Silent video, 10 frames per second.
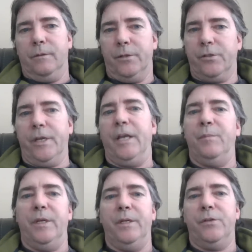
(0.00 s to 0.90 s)

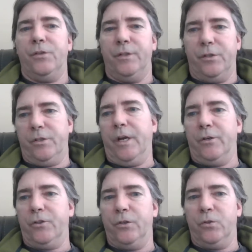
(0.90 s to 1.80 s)
assignments,
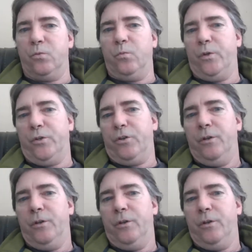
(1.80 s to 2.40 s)
discussions, which